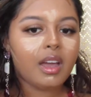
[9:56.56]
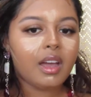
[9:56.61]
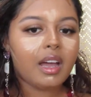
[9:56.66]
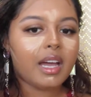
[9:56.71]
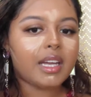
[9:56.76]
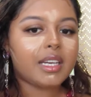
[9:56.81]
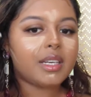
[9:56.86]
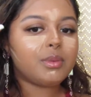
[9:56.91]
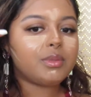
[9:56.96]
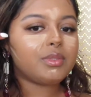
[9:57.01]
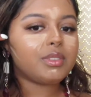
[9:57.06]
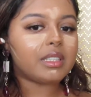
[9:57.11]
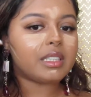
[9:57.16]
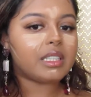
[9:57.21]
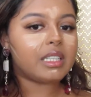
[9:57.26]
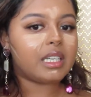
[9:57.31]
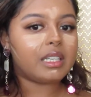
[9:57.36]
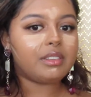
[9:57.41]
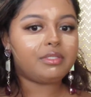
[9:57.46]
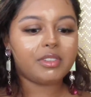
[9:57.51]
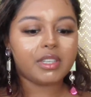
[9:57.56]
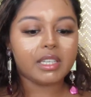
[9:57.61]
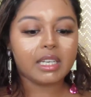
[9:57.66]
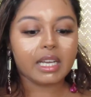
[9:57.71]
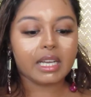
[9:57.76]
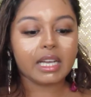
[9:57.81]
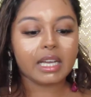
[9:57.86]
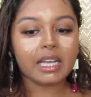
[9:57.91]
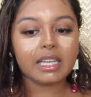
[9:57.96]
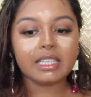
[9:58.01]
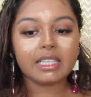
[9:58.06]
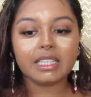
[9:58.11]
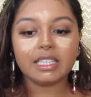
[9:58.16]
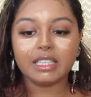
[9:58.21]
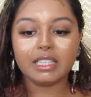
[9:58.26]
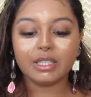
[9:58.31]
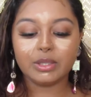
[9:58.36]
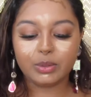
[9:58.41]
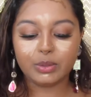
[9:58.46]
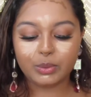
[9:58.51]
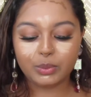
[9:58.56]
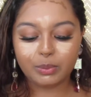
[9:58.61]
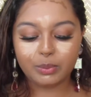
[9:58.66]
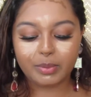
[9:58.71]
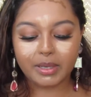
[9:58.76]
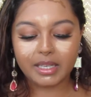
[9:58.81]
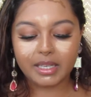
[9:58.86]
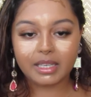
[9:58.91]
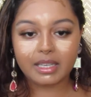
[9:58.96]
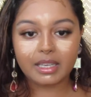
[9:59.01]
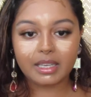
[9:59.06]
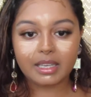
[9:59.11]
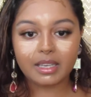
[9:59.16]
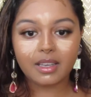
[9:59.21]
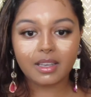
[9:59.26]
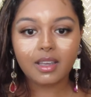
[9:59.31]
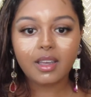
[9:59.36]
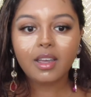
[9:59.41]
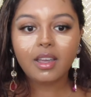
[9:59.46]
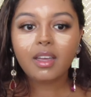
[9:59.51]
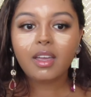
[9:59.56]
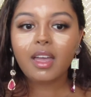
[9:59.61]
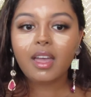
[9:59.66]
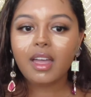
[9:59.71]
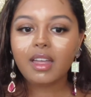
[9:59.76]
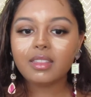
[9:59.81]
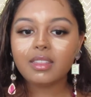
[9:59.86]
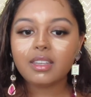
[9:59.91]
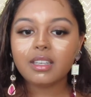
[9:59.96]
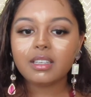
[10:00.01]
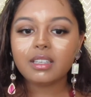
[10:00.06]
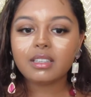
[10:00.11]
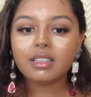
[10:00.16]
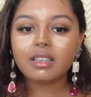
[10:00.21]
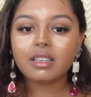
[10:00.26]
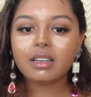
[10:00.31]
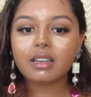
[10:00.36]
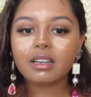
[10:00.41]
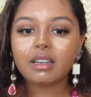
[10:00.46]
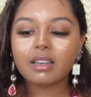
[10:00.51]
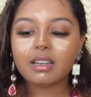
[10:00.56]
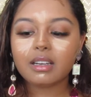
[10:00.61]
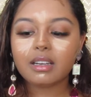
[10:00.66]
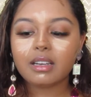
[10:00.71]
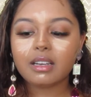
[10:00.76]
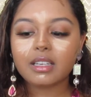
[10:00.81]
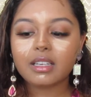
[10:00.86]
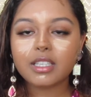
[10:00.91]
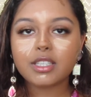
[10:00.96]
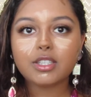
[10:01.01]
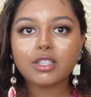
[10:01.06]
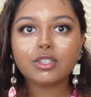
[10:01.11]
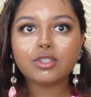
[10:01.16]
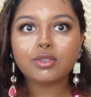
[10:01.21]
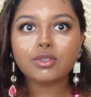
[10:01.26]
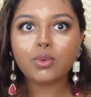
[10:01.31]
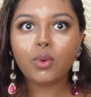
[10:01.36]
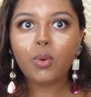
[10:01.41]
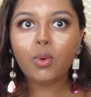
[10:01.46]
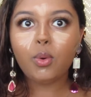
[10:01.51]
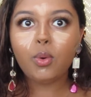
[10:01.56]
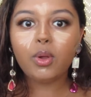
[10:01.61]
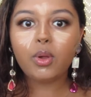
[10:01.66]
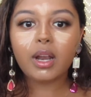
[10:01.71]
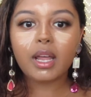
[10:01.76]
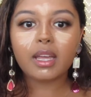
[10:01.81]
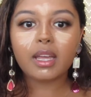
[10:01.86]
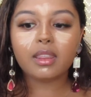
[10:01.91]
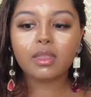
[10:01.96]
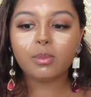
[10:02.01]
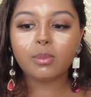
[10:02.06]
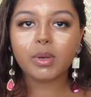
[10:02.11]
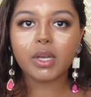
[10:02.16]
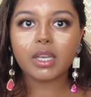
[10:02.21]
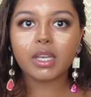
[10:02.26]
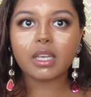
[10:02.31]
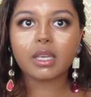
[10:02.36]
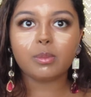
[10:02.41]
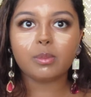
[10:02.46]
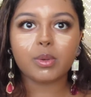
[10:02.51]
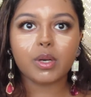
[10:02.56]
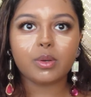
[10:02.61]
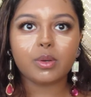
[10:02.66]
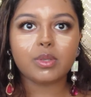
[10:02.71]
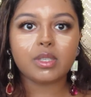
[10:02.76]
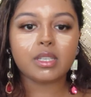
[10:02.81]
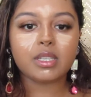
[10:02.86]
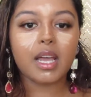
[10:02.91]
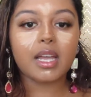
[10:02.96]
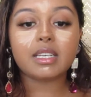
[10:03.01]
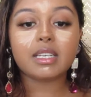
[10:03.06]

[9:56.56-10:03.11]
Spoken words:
I don't really feel like I need to do baking. And then I saw like the baking process. I